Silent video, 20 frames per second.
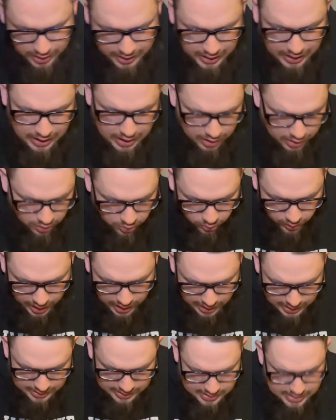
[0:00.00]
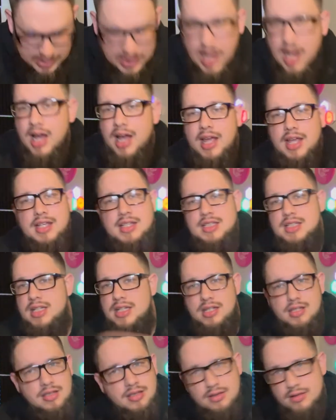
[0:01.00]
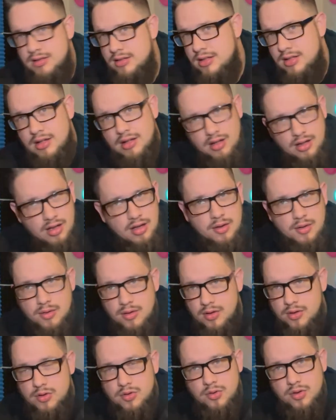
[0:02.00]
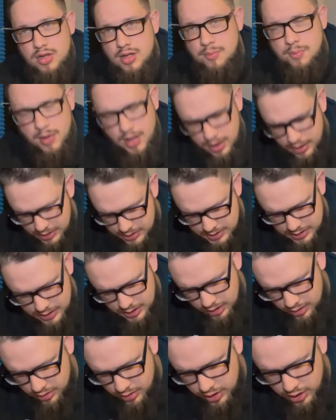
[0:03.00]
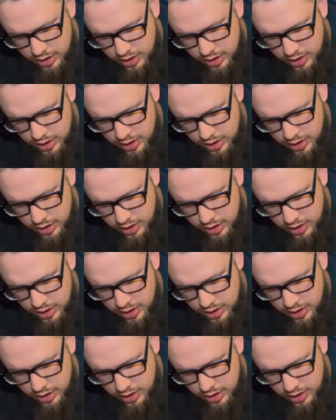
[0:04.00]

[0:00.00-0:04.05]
again, a great sized, the pockets in here are